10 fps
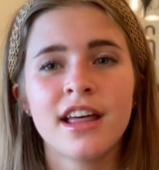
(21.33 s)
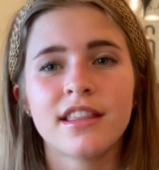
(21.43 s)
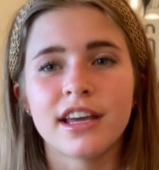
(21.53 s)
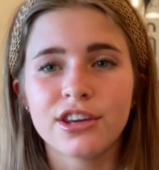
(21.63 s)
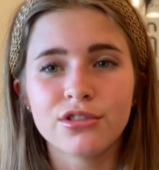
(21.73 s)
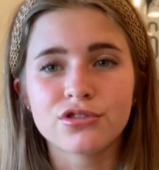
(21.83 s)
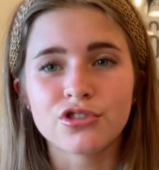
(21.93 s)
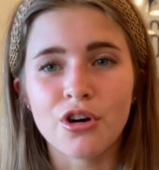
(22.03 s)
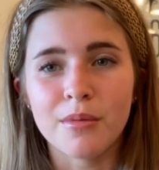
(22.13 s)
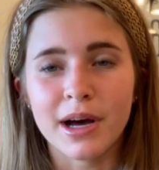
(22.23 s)
Thank you
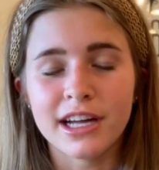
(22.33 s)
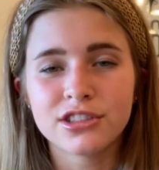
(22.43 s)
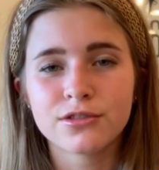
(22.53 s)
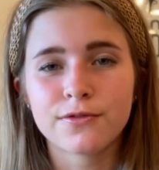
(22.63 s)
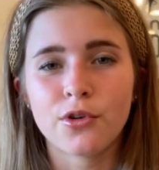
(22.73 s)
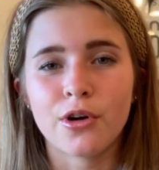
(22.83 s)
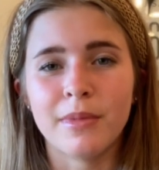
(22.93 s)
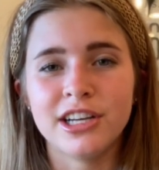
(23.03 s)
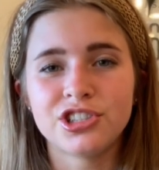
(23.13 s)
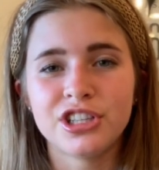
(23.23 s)
so much for
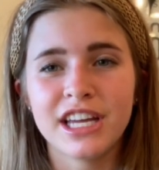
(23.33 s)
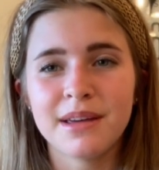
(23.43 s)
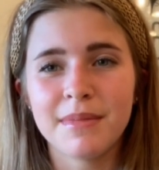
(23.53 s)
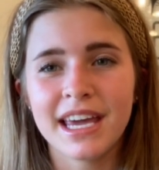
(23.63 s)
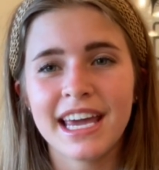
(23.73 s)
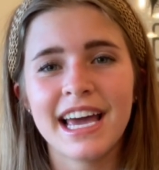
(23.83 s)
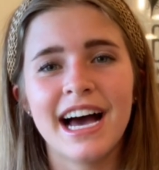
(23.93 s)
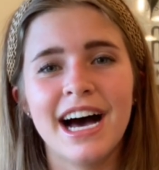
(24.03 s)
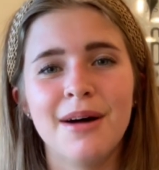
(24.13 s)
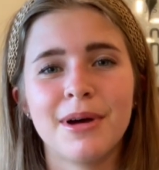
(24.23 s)
mentioning me.
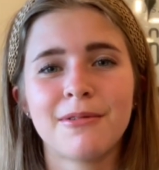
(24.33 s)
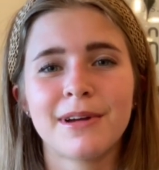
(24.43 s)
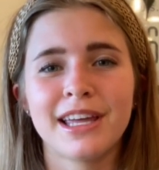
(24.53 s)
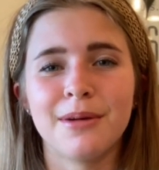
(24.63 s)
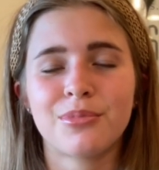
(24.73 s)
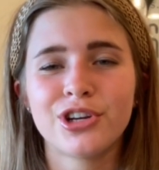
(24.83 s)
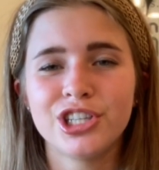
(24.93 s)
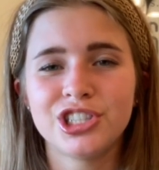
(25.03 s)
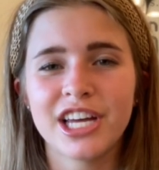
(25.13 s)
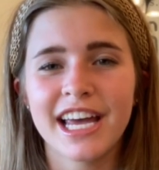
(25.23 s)
Um, I really
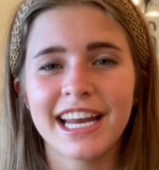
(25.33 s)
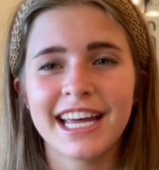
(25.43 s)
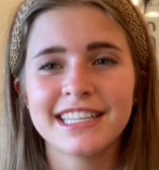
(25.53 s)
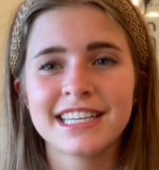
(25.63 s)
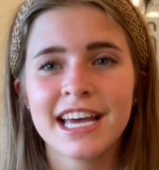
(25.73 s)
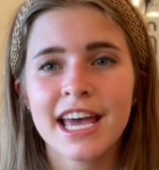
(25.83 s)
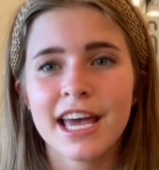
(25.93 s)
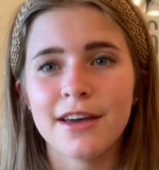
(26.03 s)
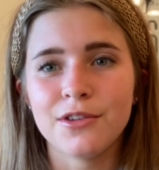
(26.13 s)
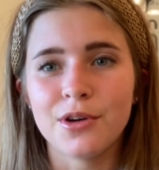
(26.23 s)
appreciate it.
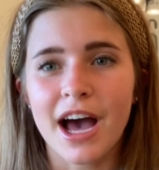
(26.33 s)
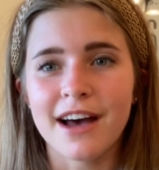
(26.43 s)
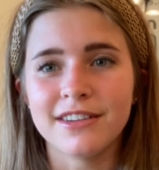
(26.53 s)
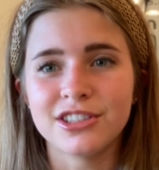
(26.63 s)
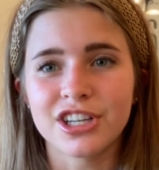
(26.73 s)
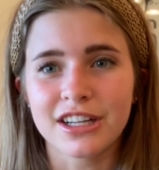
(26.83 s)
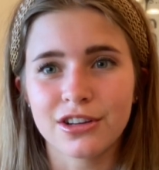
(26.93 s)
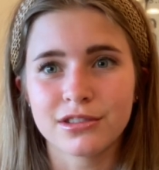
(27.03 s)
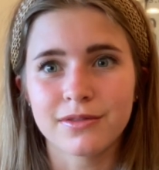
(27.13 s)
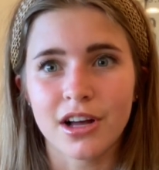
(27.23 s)
If you haven't checked
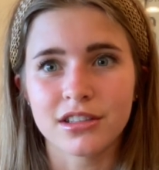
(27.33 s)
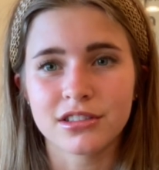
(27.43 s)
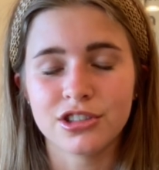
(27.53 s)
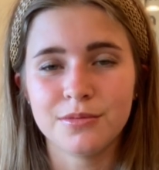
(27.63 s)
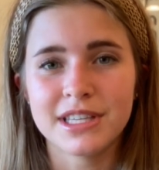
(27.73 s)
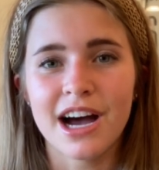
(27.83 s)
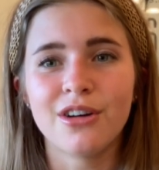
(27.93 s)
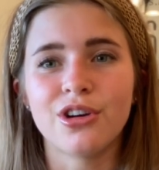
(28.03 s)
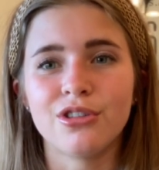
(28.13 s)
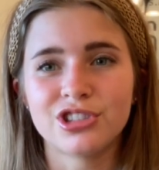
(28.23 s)
those floss tubes
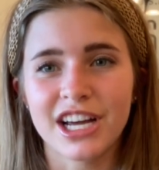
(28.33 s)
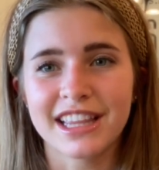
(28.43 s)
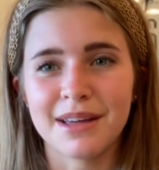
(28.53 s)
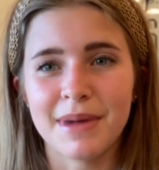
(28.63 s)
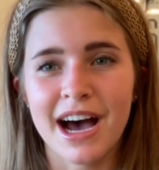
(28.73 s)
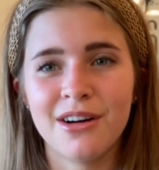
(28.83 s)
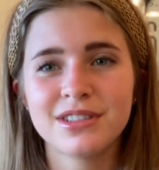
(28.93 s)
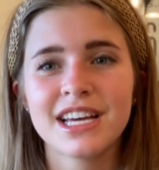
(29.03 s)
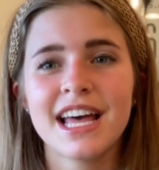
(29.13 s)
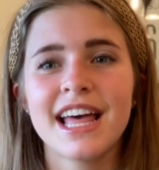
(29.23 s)
out, go check them
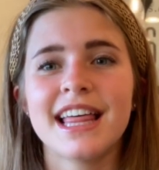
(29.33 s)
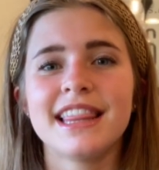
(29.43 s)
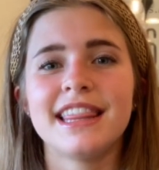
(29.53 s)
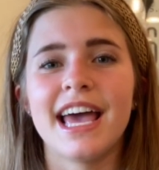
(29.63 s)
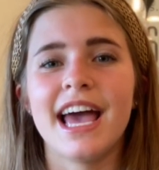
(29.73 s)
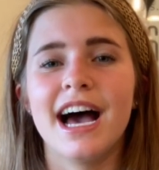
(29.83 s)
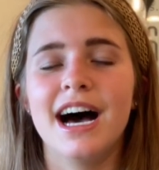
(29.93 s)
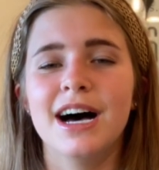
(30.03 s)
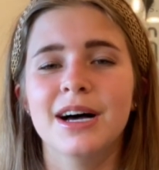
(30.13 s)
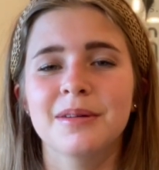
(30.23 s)
out. They
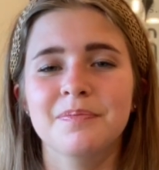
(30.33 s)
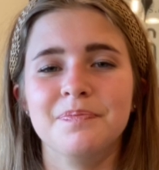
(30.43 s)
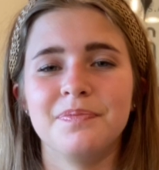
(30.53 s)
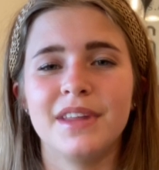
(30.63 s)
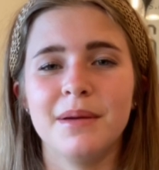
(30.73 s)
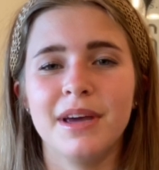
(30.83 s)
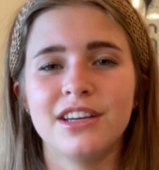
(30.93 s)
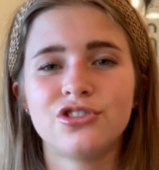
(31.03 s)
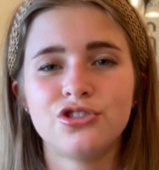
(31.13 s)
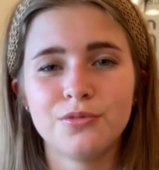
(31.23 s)
um, they
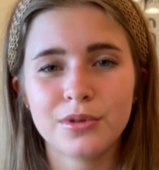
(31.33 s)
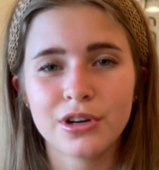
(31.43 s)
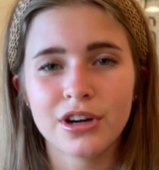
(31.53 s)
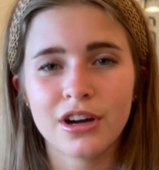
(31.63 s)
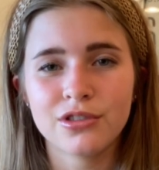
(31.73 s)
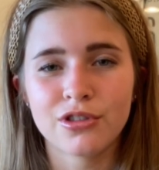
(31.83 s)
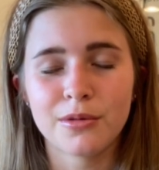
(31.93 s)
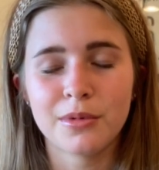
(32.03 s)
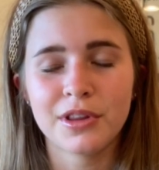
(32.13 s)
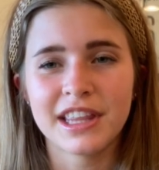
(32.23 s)
make super
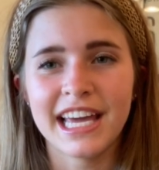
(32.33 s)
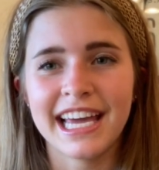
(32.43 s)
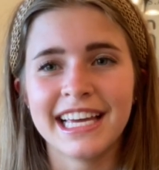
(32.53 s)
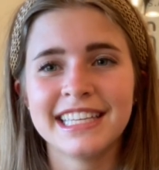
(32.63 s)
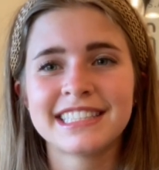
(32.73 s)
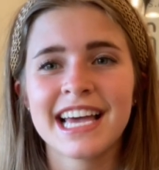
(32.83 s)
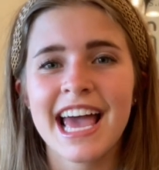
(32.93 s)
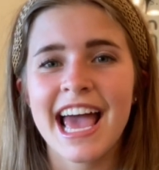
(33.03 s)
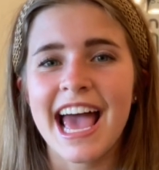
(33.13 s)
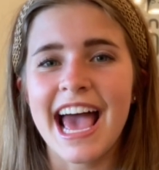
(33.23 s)
adorable things,
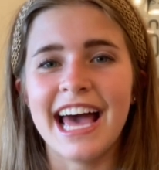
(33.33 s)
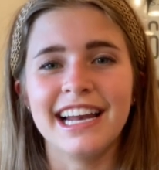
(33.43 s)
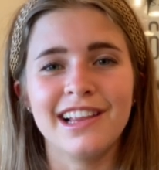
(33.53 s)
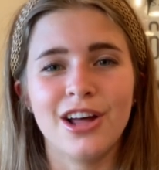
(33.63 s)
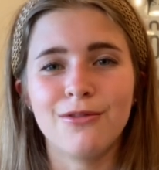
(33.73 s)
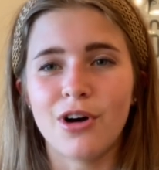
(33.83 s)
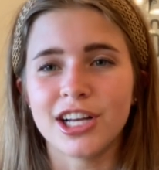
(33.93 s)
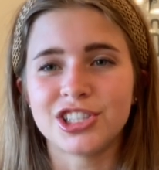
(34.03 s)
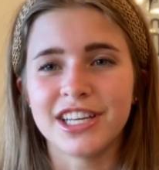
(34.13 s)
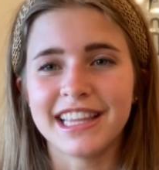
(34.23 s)
and I love
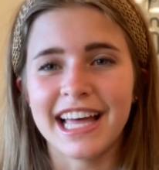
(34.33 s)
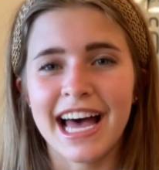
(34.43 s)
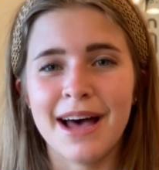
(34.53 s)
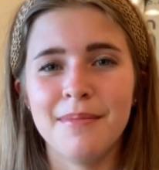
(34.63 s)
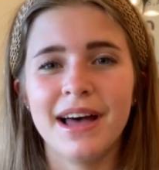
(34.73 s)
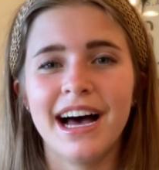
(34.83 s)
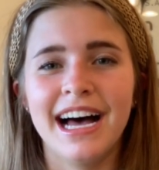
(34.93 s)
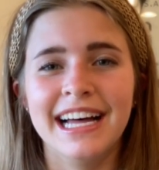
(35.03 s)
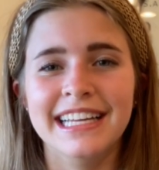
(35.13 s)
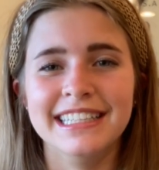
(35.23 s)
watching them.
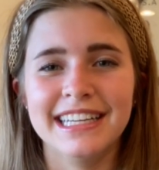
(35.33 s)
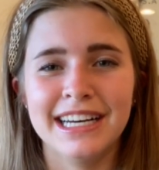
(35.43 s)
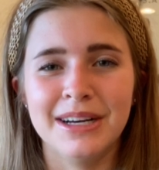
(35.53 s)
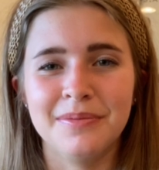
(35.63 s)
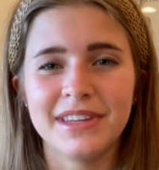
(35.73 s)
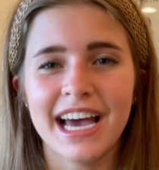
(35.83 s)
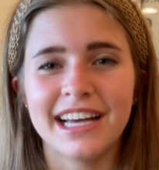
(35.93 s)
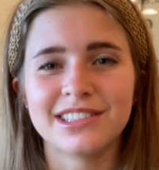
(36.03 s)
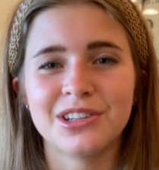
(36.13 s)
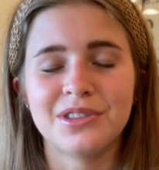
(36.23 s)
And um, yeah,
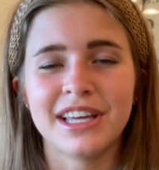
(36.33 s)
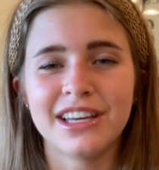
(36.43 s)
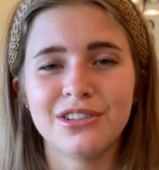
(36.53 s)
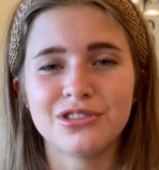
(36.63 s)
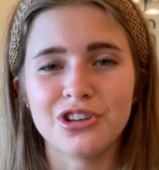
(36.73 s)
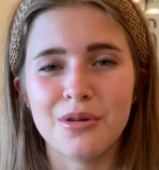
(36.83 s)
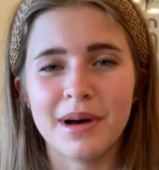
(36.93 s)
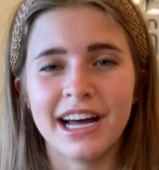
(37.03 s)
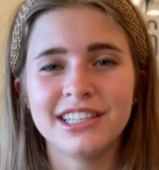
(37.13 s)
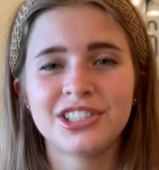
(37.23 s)
so thank you so
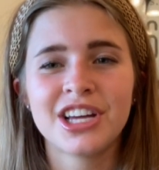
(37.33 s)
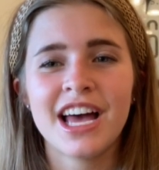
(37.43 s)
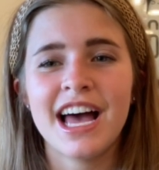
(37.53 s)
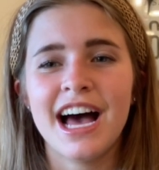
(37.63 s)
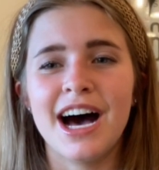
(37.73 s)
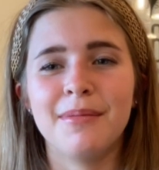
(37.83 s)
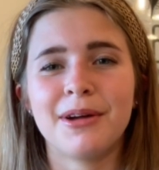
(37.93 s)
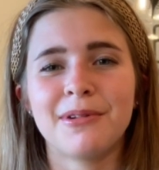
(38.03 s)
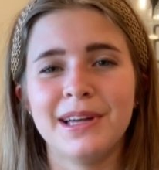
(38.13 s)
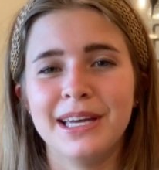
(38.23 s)
much. Um, I
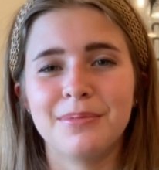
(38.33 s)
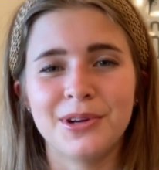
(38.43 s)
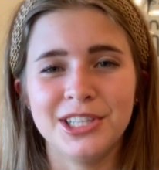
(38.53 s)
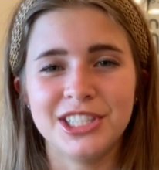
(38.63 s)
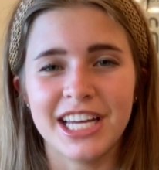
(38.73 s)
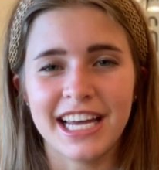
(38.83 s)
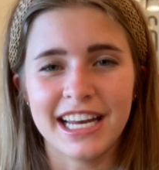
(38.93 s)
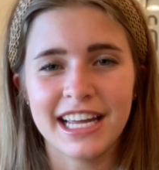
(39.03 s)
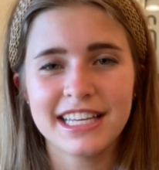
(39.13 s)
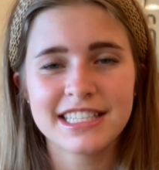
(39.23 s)
really appreciate
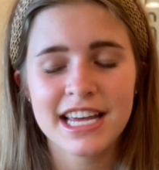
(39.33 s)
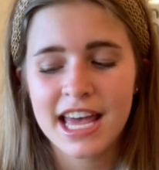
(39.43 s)
it.